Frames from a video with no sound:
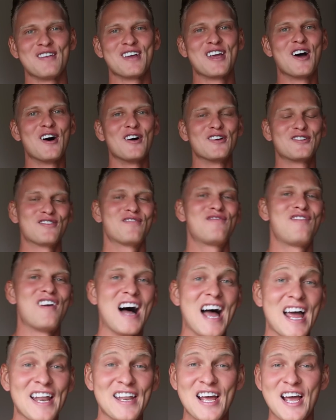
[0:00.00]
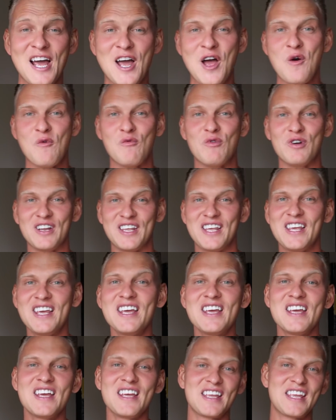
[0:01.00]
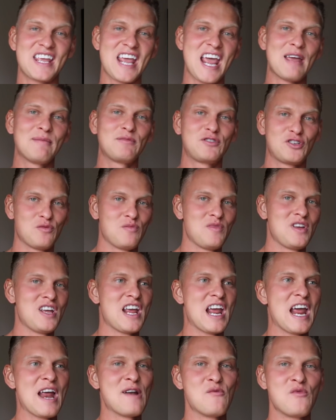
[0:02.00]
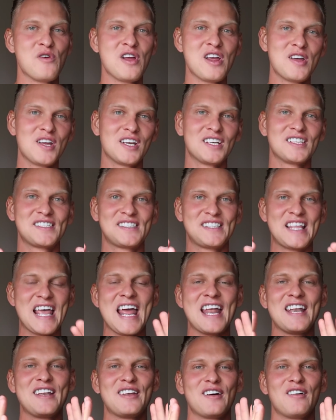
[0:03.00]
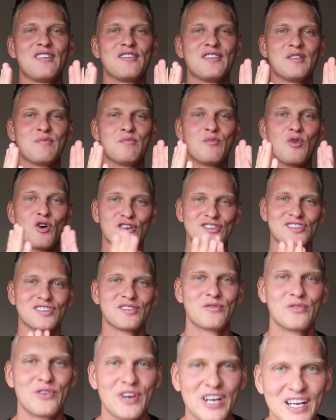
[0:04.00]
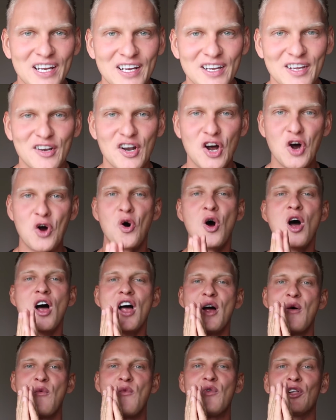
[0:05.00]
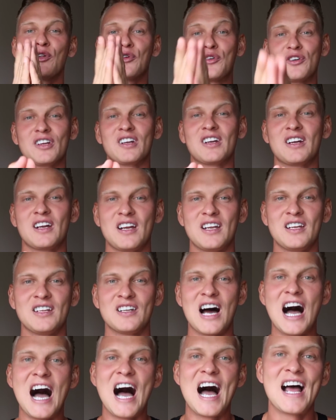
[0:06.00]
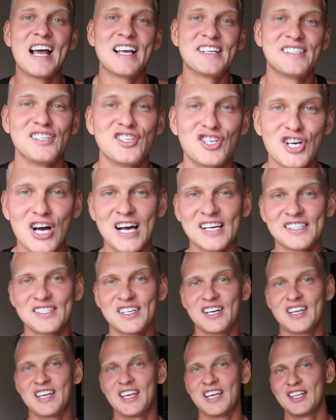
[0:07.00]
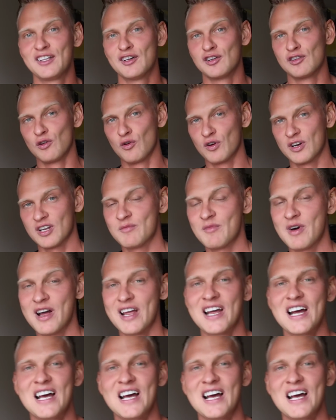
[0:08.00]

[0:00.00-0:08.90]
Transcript: we go to fight, when he came to me and we stand on a boxing ring, you know, we look in eyes each other, he don't look in my